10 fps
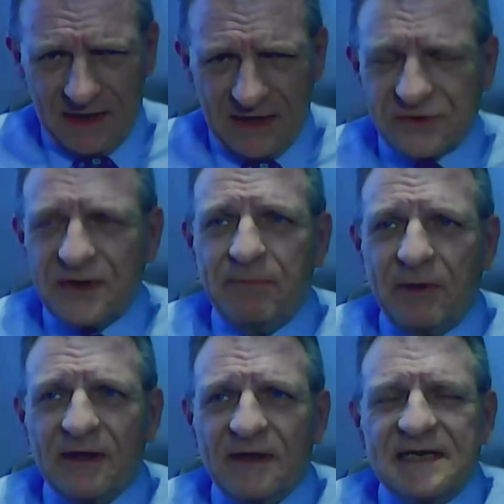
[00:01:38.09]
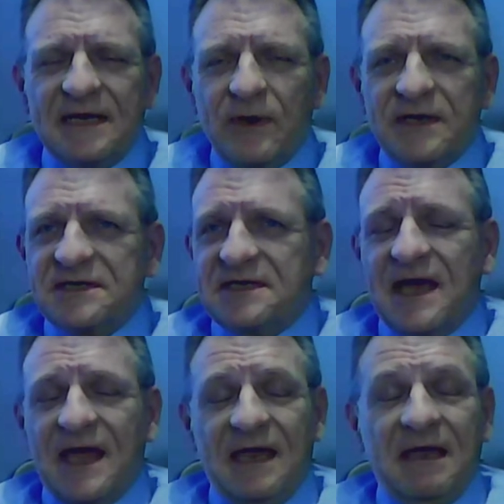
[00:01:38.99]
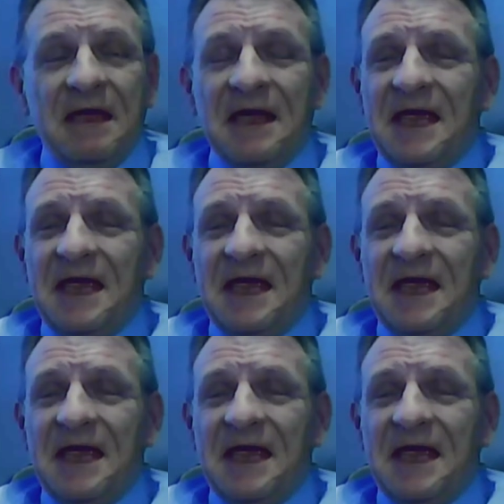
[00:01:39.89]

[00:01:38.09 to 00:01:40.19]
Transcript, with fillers: monetary policy, which, say,